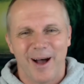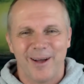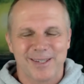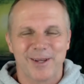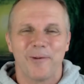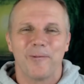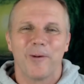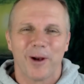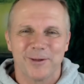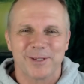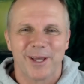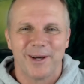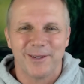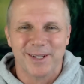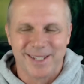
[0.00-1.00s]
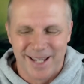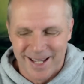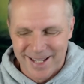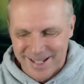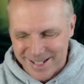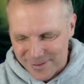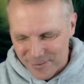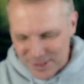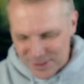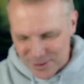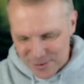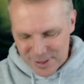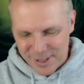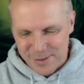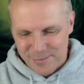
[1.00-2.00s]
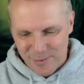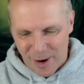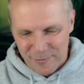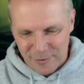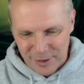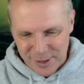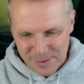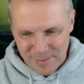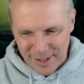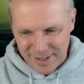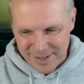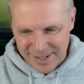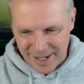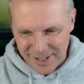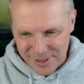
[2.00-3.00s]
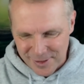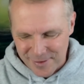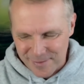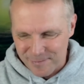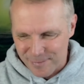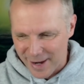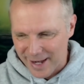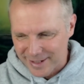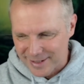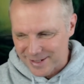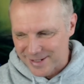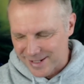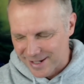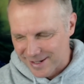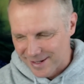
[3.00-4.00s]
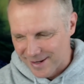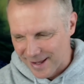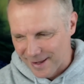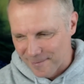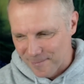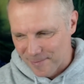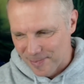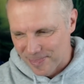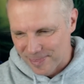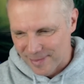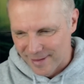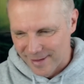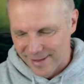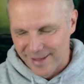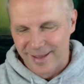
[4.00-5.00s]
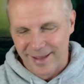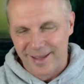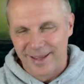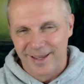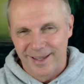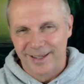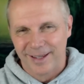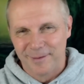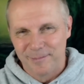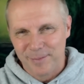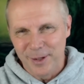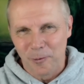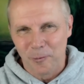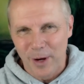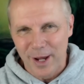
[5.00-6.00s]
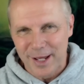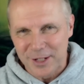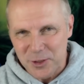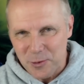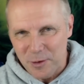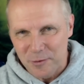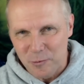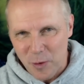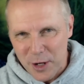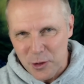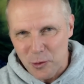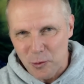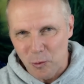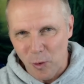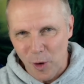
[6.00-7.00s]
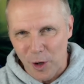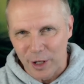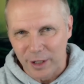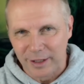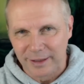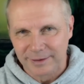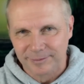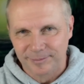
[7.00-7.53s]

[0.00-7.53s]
So what I was going to say is, we do this mindfulness meditation practice, and be aware too of where you work.